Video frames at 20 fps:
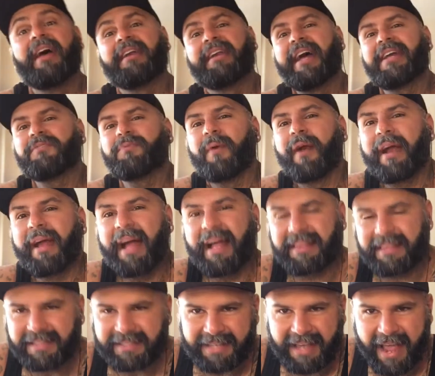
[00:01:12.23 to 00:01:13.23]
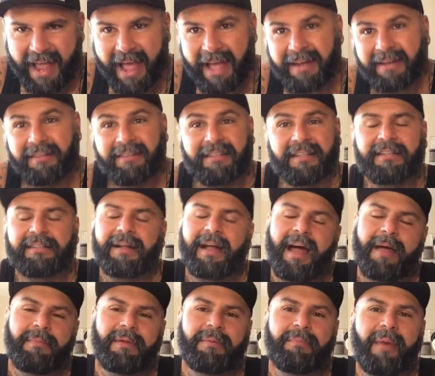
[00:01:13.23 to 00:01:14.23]
That's where I got this hat. Look,
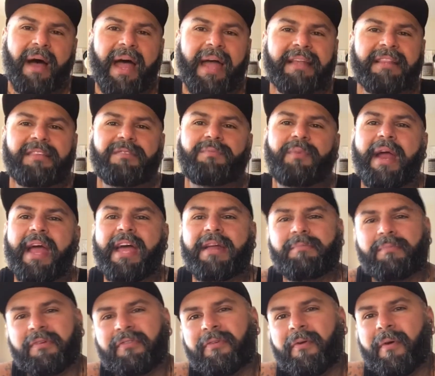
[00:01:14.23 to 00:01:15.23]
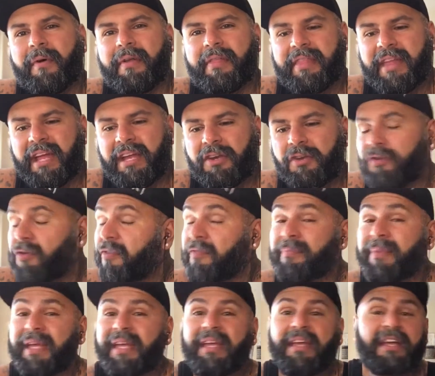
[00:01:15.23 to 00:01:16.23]
I've been buying this brand before they knew of
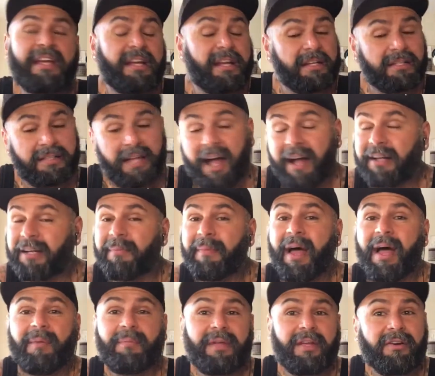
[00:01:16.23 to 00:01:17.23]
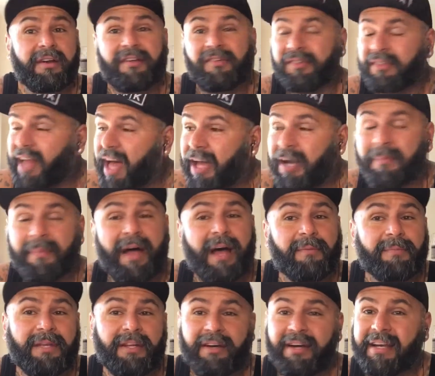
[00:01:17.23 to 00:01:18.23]
me, talked about me, or even thought
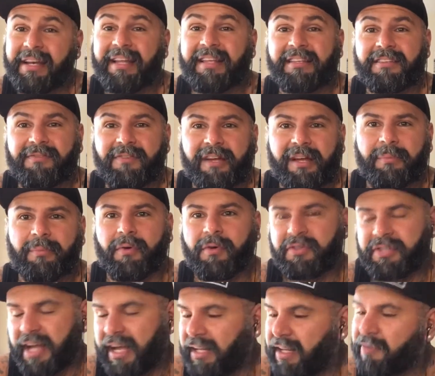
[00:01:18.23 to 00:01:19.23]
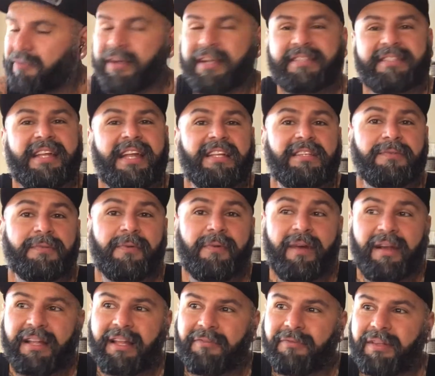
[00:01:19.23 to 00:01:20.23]
about me, or any of this fucking bullshit. I love what it stands
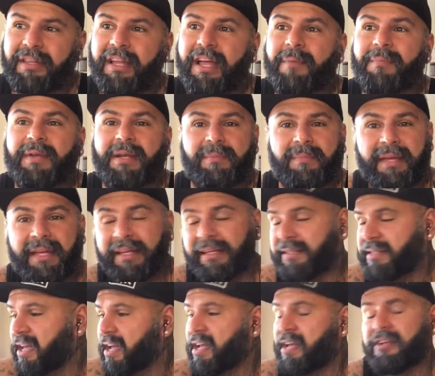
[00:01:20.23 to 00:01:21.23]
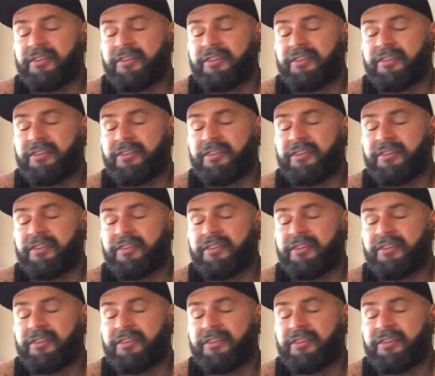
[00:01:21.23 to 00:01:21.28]
for. I love what the company means.